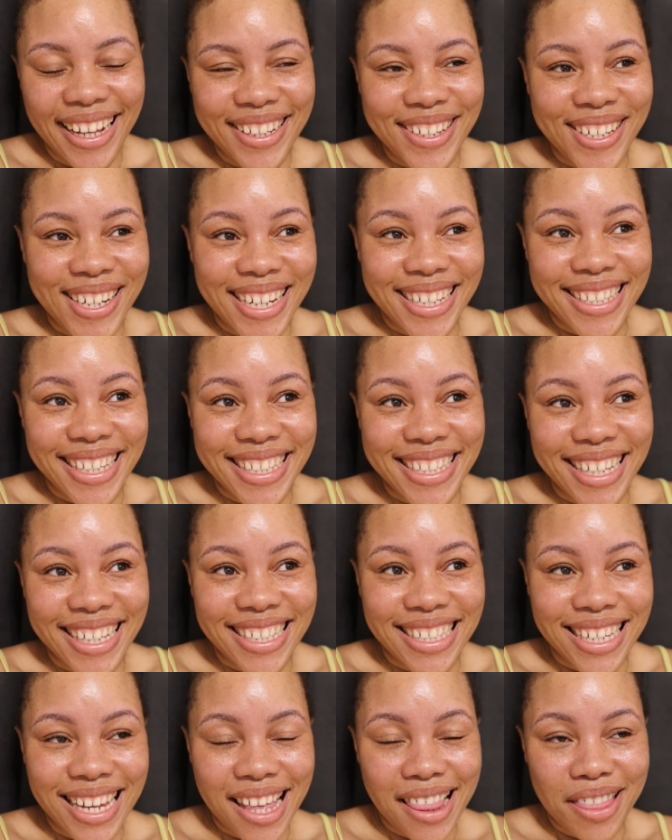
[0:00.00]
Today is the
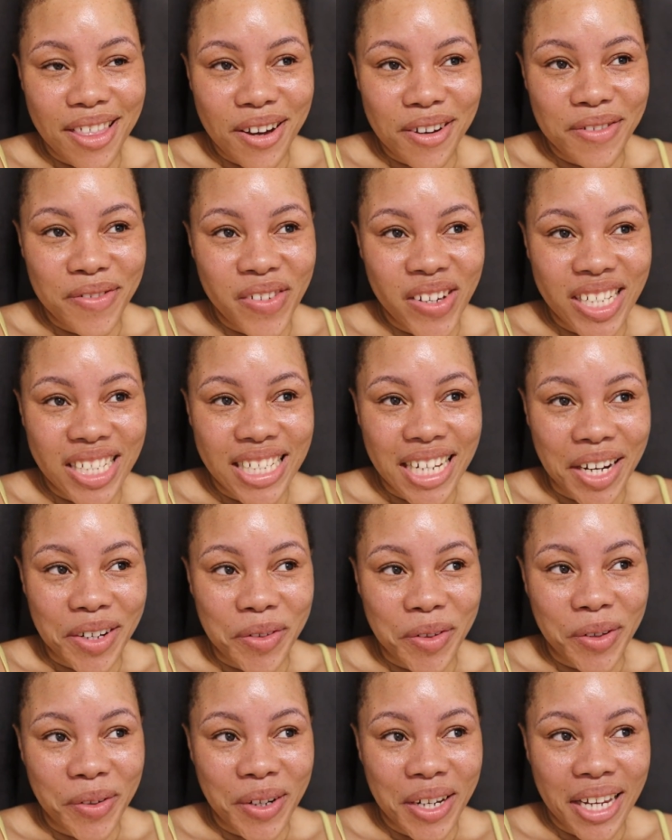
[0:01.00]
16th of
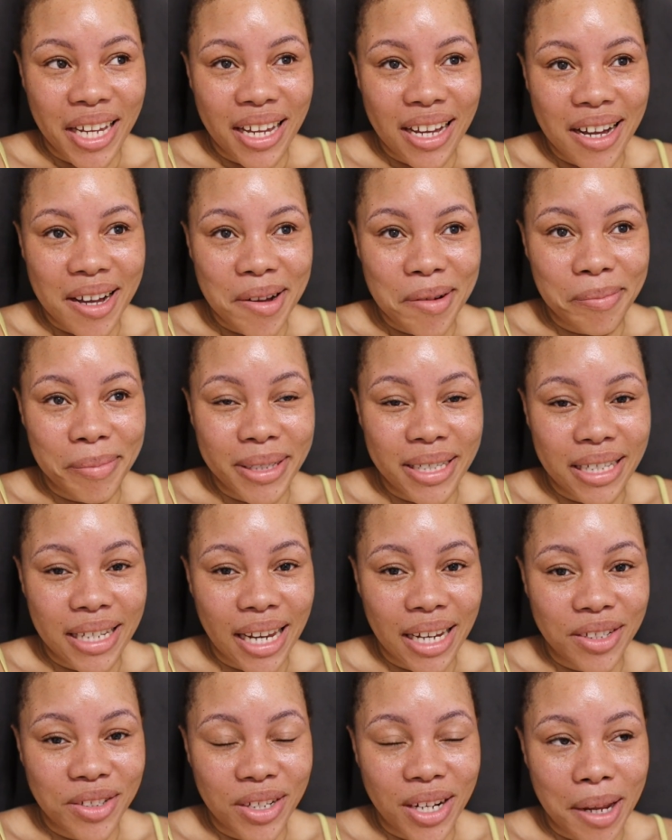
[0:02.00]
January. Busy
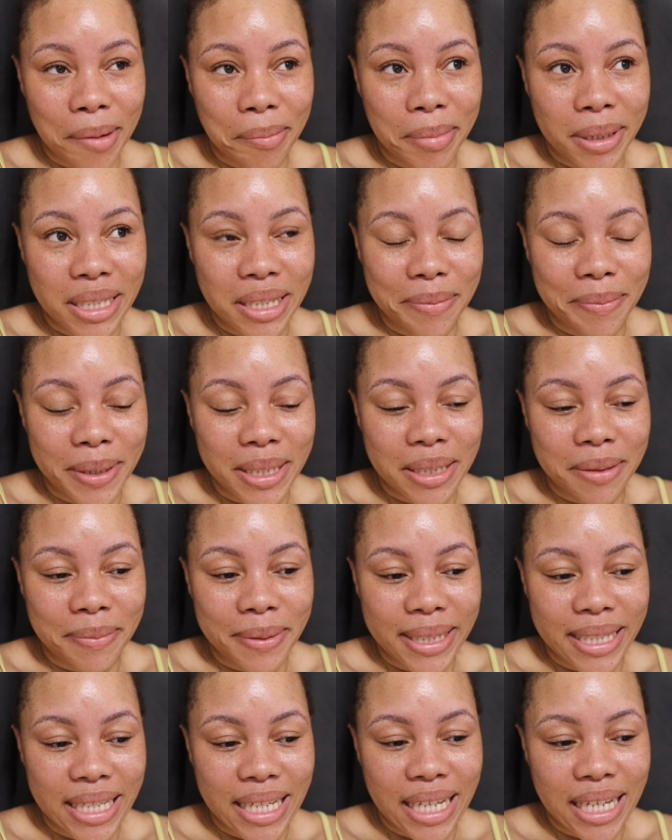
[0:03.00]
day today, busy.
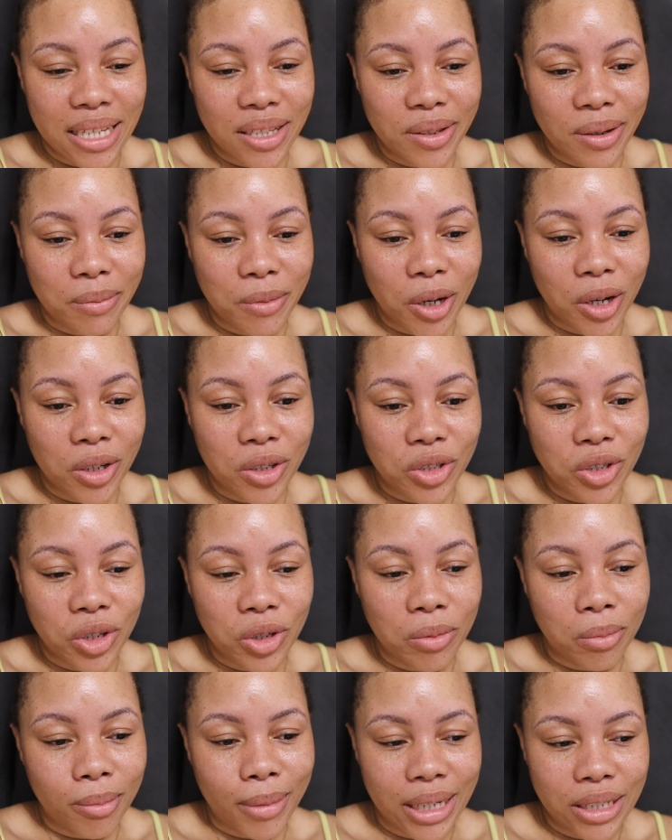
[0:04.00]
So I'm not going to show
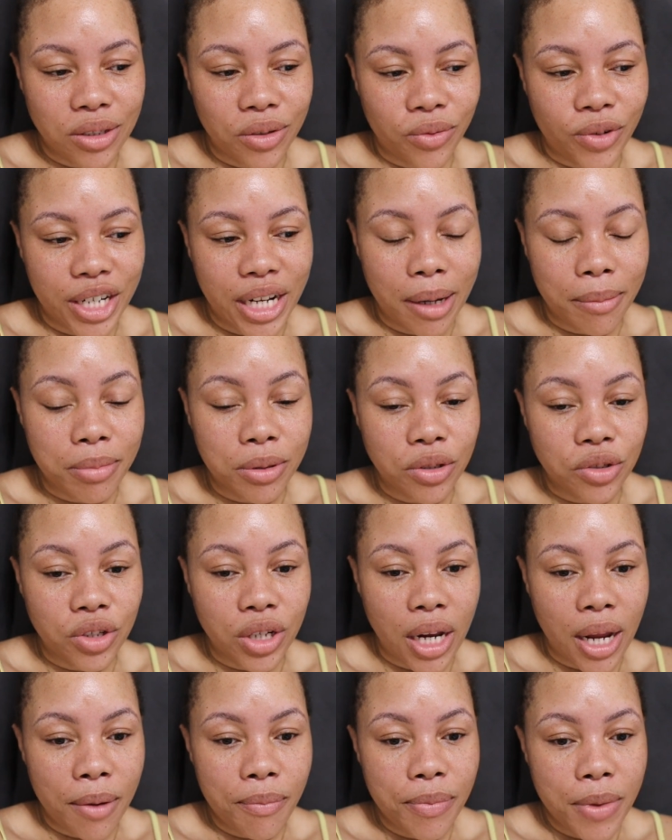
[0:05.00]
you much of what happens
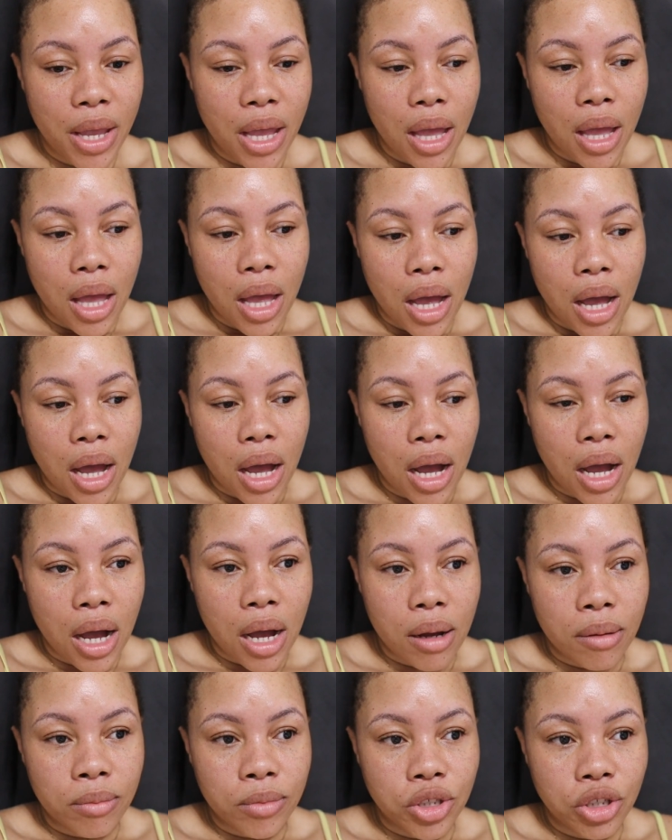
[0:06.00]
today.
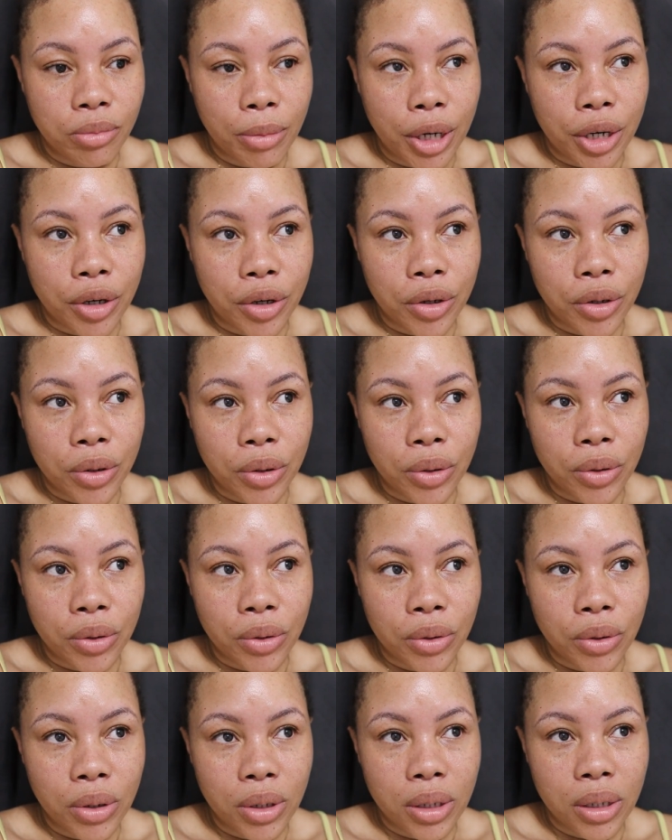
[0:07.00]

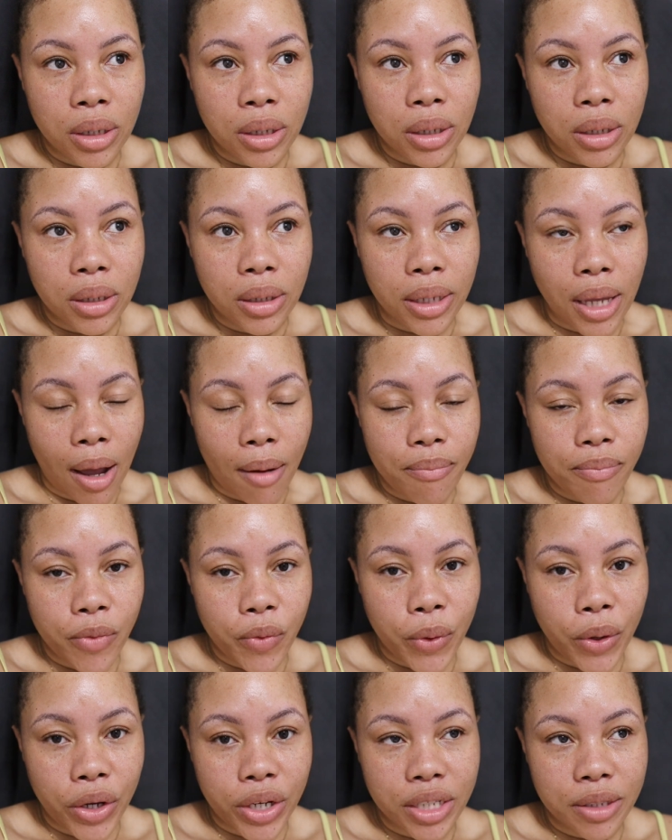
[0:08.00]
Tomorrow, yeah,
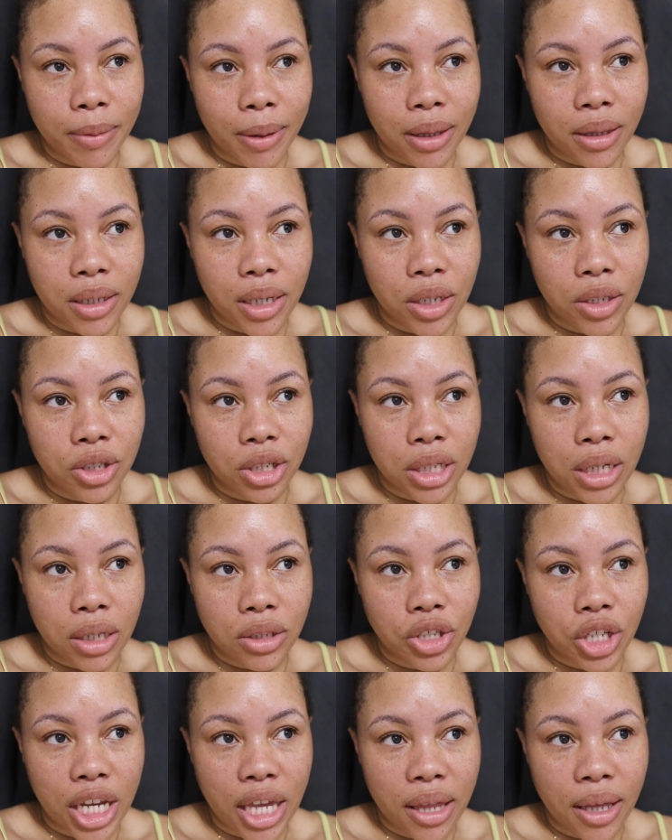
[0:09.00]
we're going to spend the day
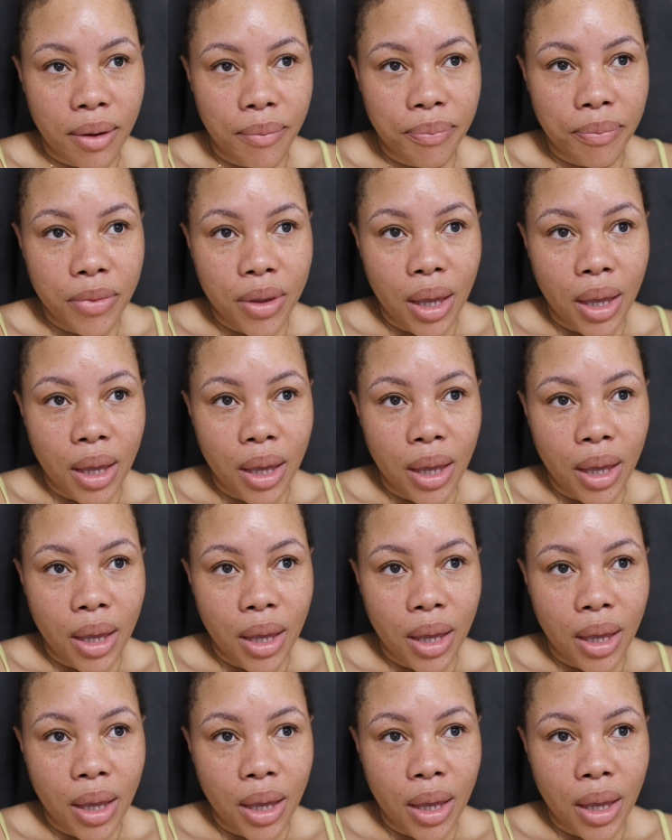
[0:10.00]
together.